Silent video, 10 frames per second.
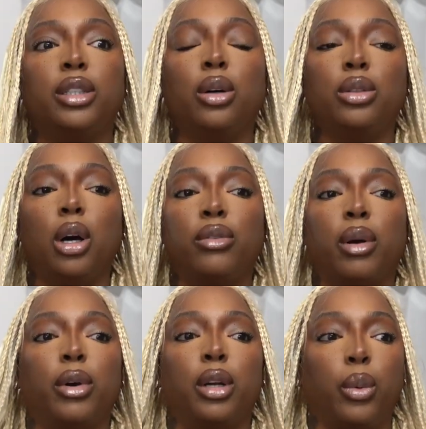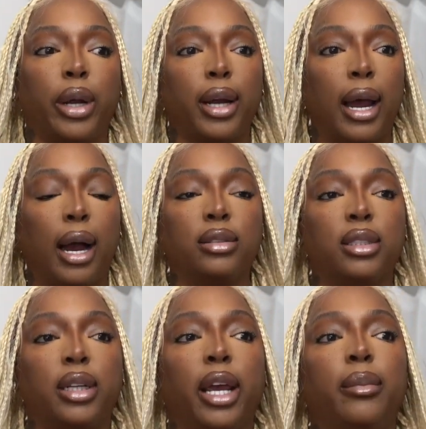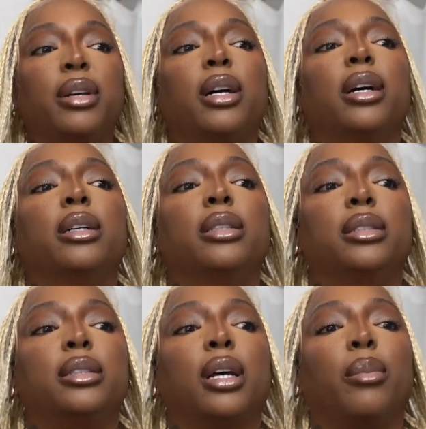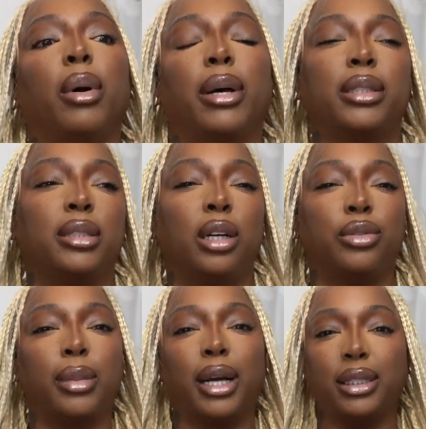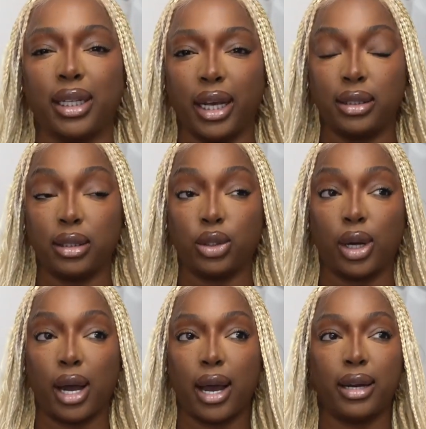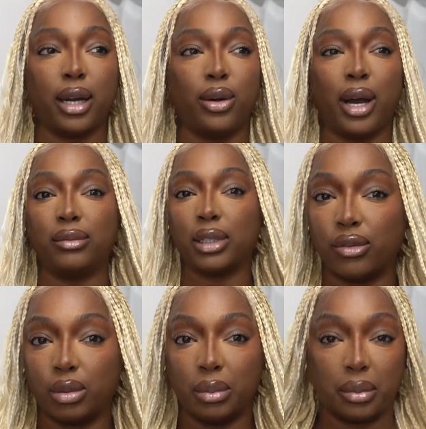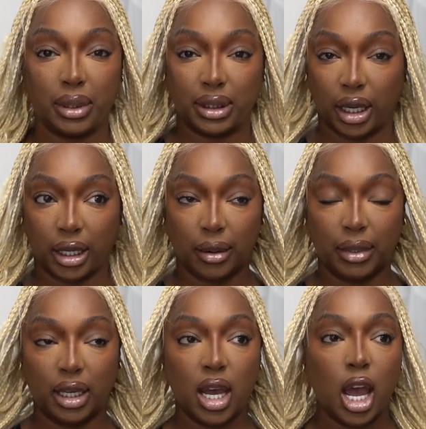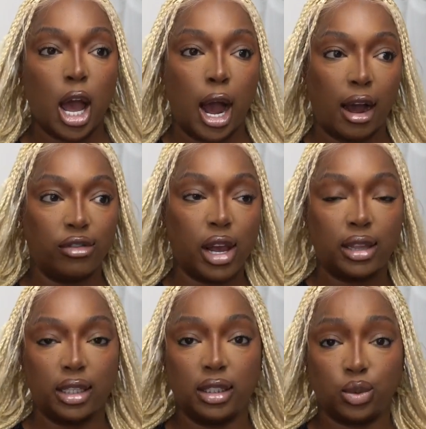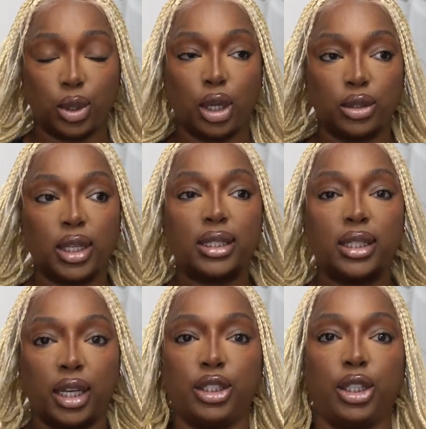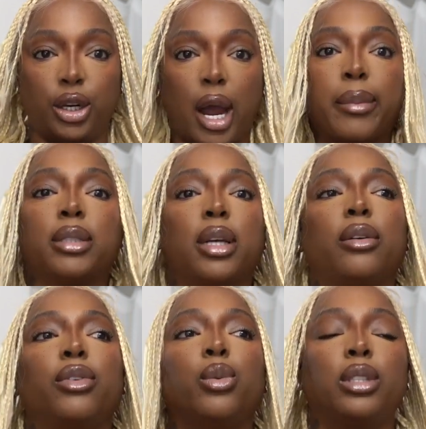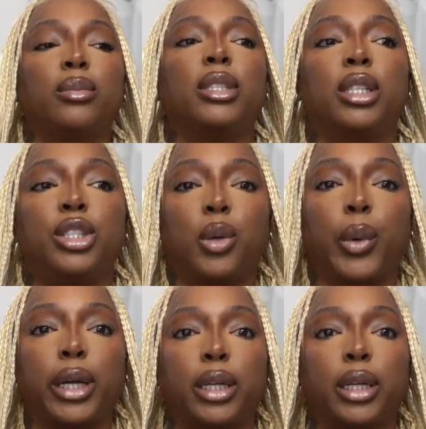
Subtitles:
don't know if I'm gonna wear it out today because I'm by myself and my anxiety is a little high and I don't have for people to be staring at me. I feel like this is one of those attention grabbers. Like if you want some attention, wear